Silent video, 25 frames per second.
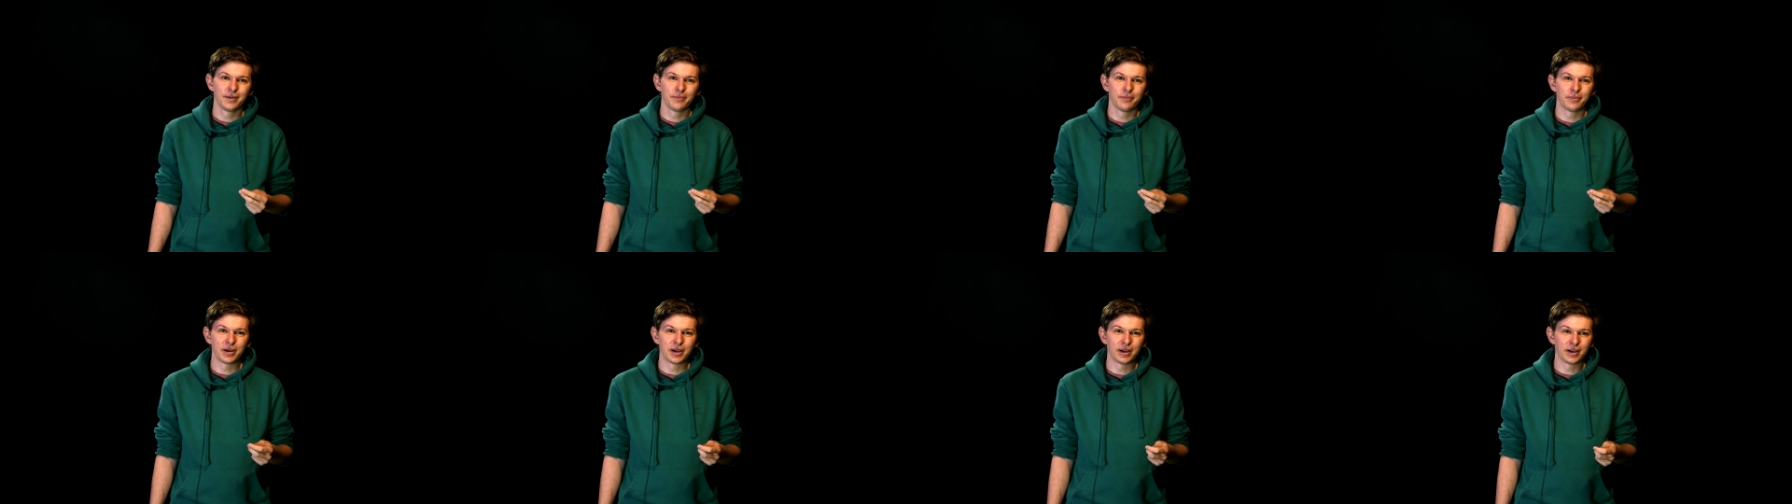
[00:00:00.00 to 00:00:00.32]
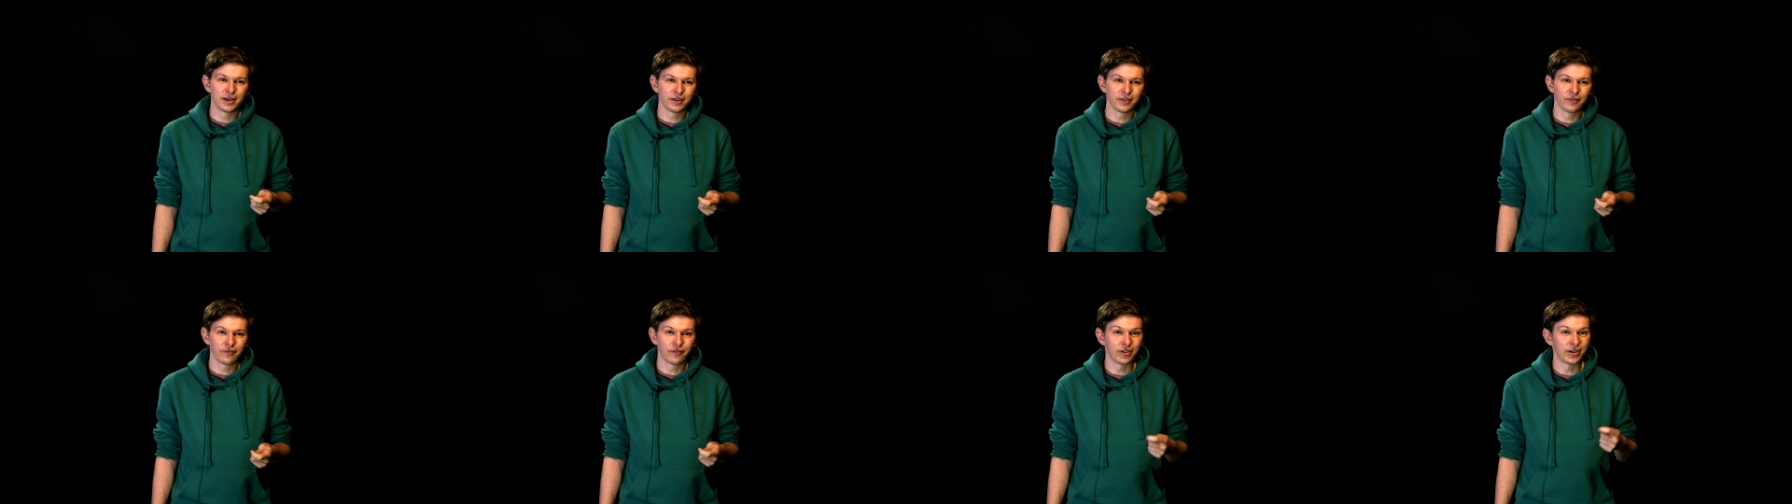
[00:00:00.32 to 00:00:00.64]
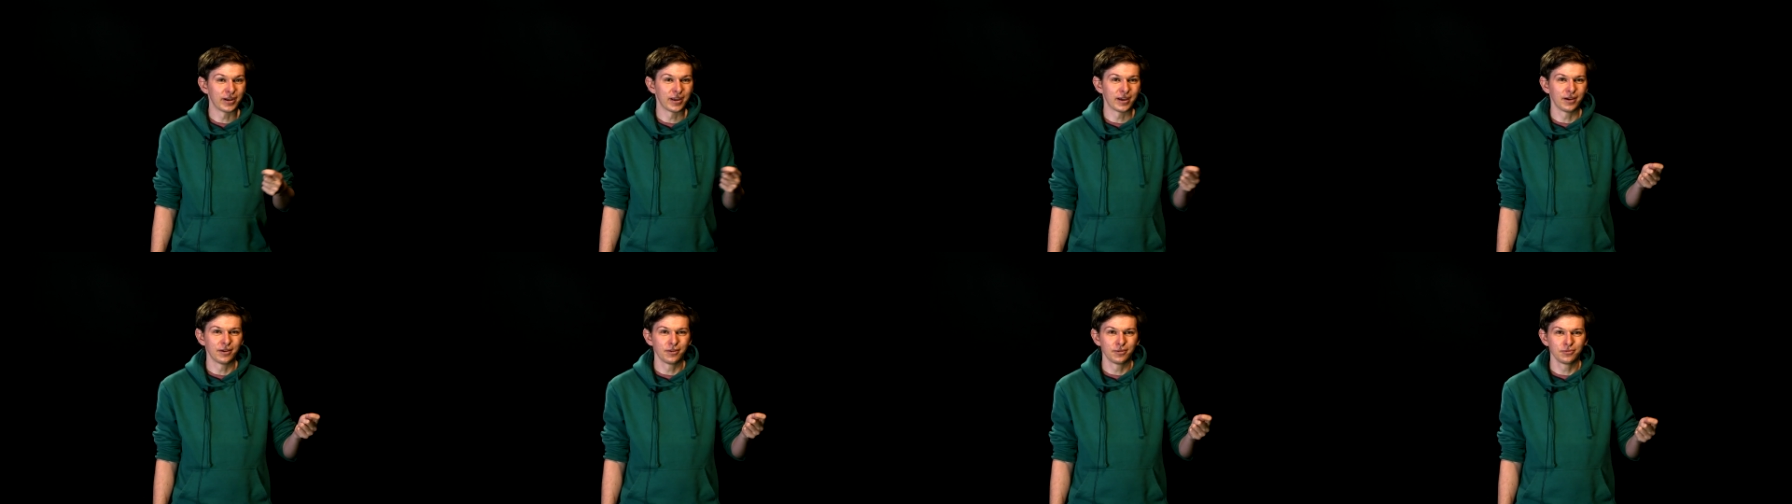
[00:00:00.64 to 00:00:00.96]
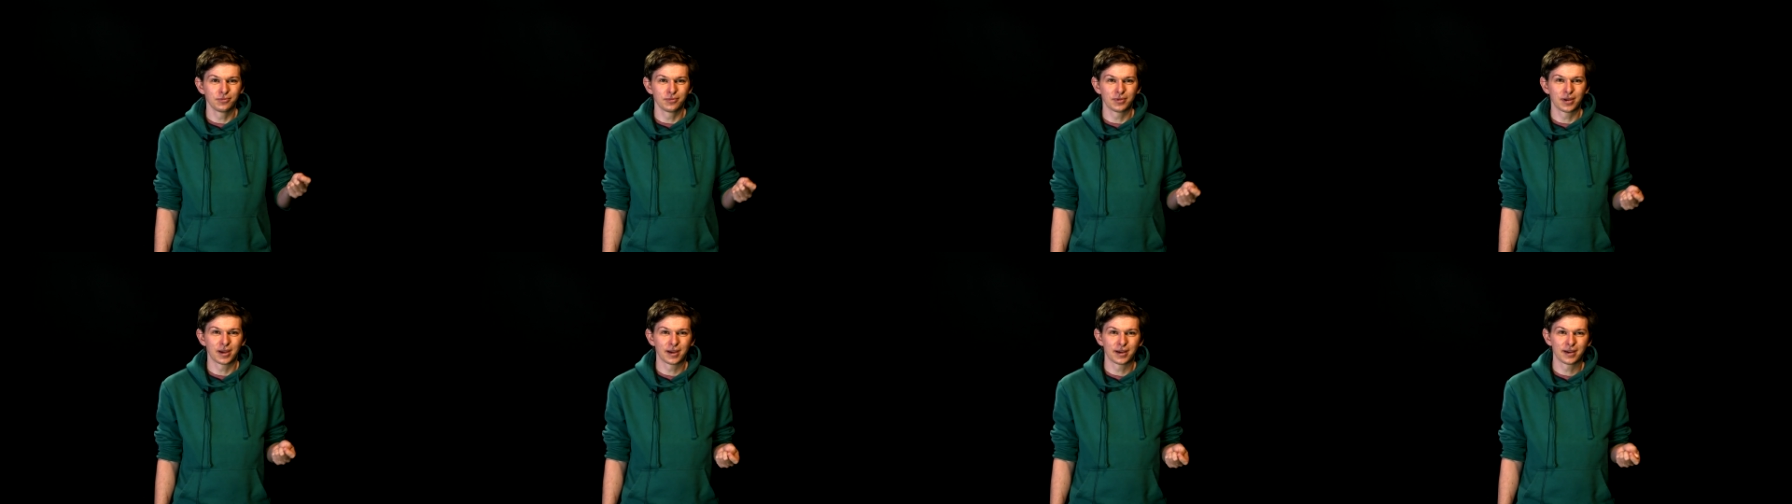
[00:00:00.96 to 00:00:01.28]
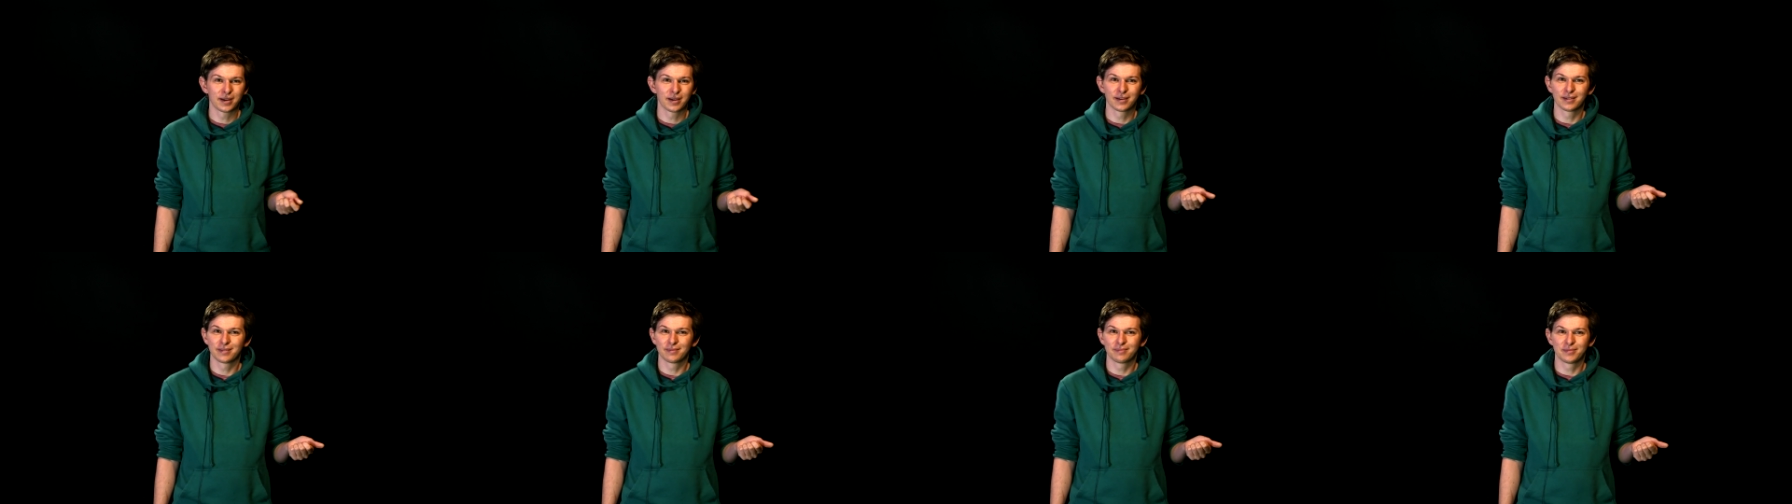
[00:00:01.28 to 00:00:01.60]
But for now,
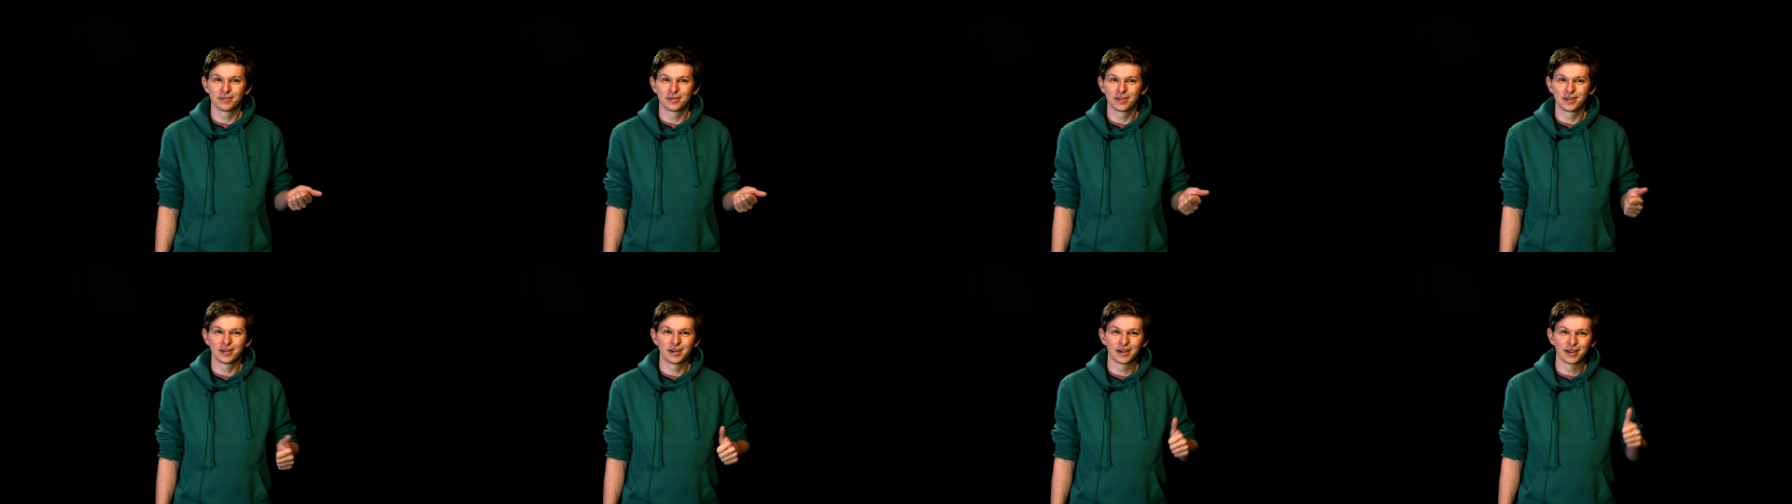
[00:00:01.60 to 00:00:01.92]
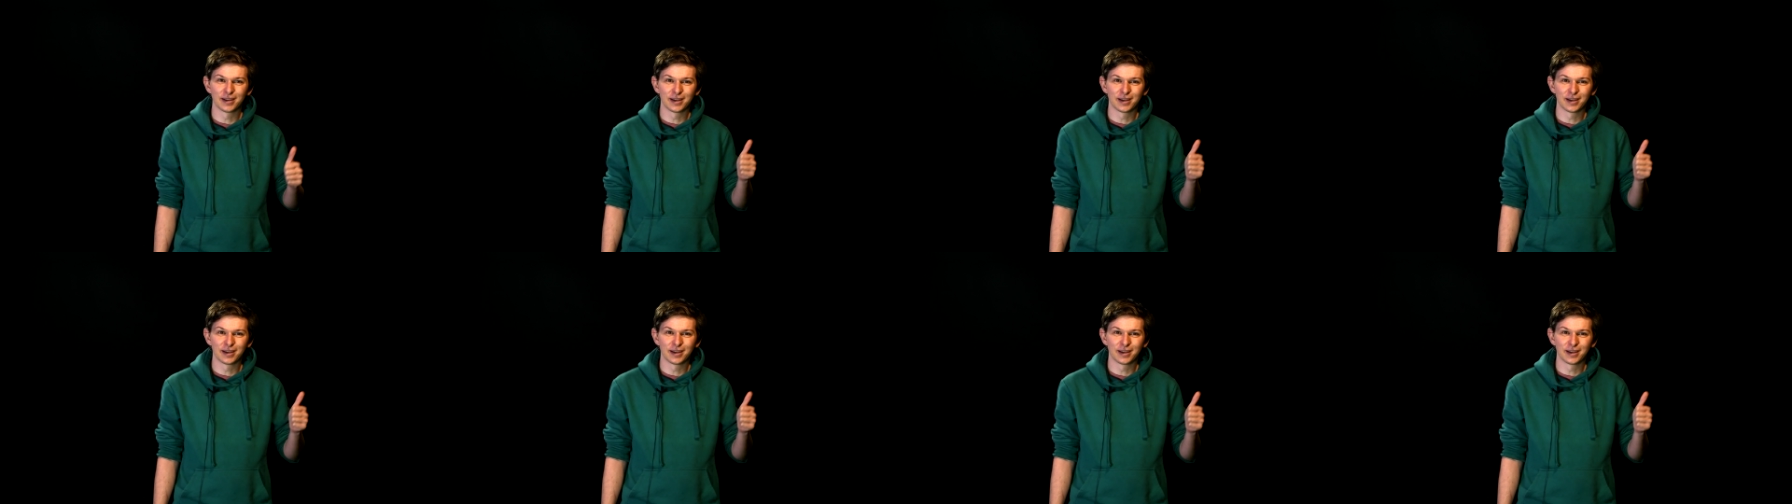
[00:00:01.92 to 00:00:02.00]
uh, you